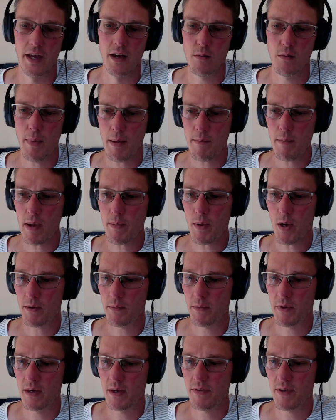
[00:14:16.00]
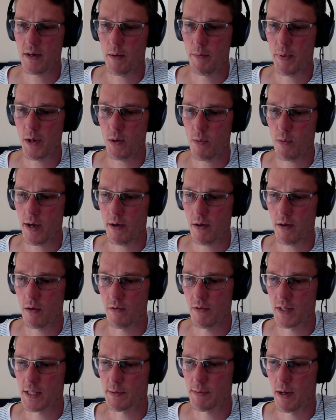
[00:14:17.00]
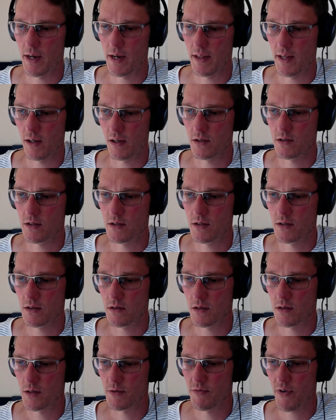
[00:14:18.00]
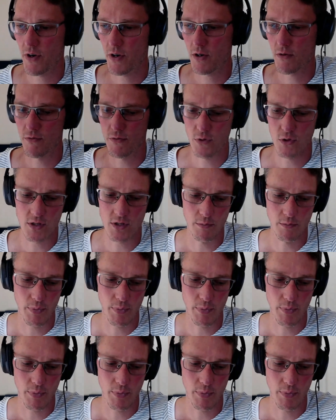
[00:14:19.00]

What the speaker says: well, maybe I can give it a better way of explaining that, because it's very confusing.